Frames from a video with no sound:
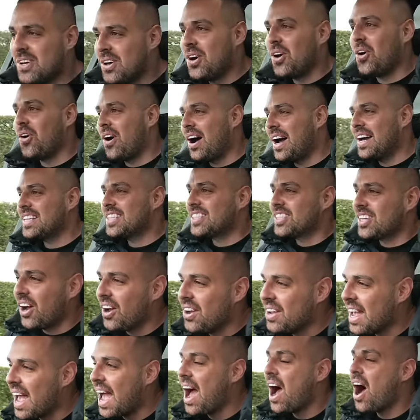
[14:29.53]
All right, so
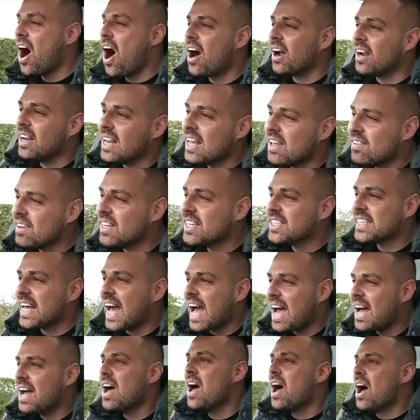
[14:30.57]
yeah, I'm gonna leave it as
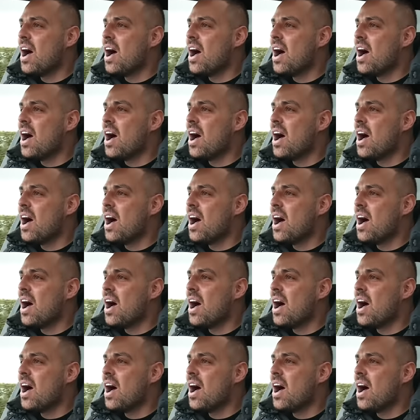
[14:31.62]
that.